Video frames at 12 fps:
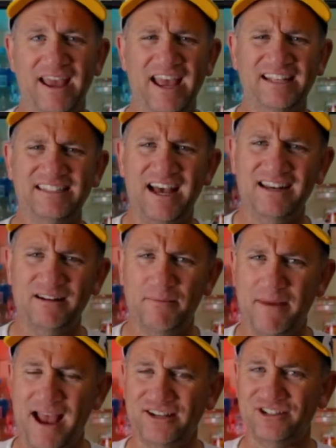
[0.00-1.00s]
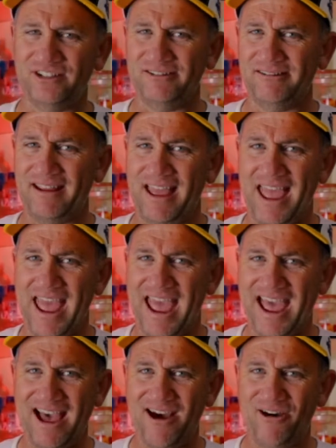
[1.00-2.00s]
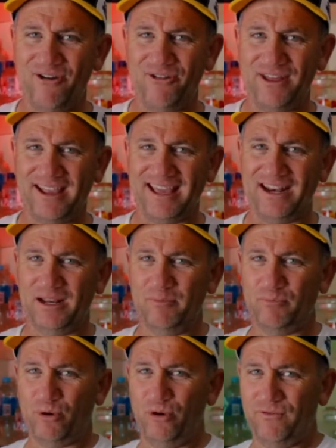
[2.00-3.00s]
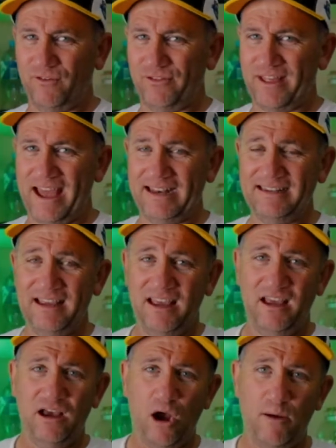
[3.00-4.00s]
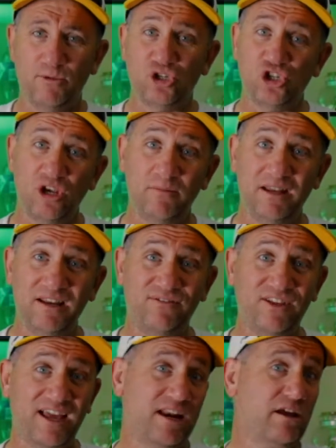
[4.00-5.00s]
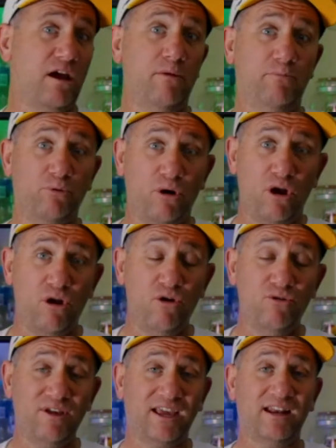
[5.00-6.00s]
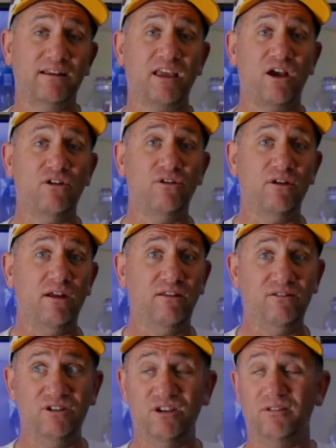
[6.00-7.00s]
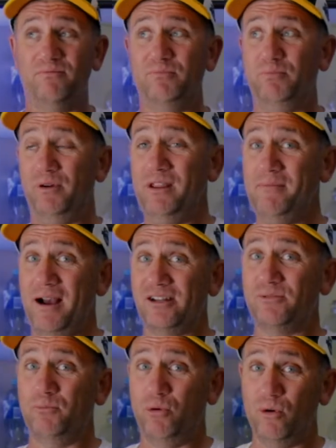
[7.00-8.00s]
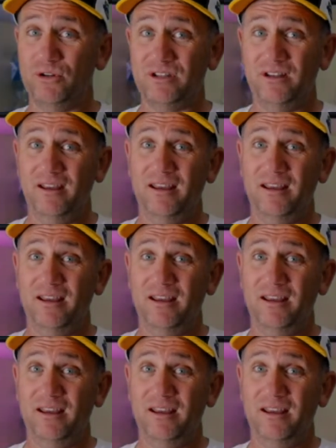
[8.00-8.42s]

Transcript: It's hard to imagine how they're going to improve on that. I'm assuming if they're going to go Pro, you could pretty much put